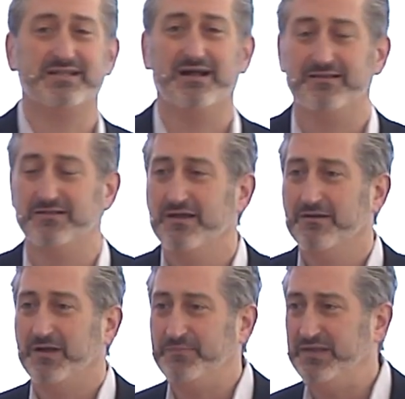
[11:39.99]
on
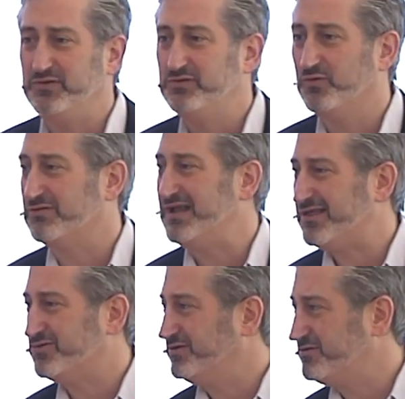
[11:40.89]
by people who are
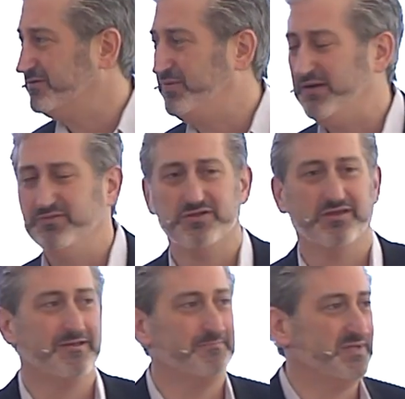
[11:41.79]
not traditional
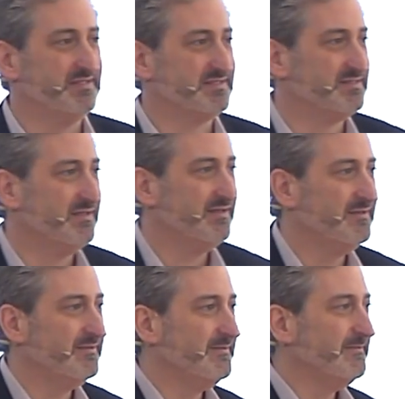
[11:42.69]
publishing companies.
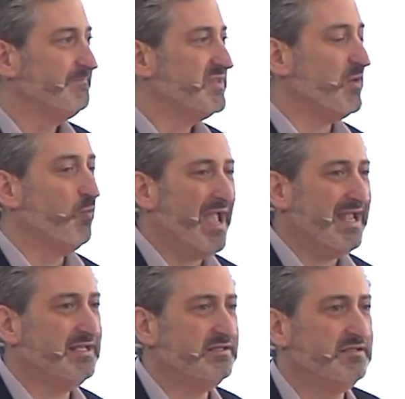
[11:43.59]
They
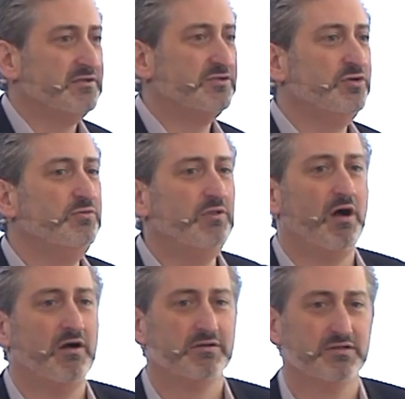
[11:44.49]
waited too
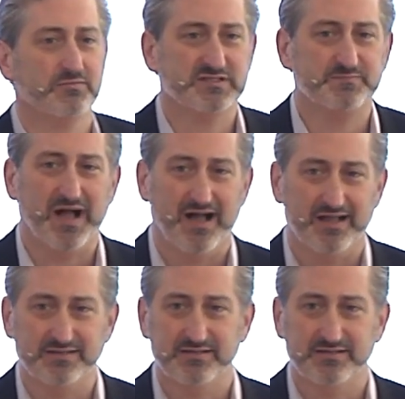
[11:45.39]
long to respond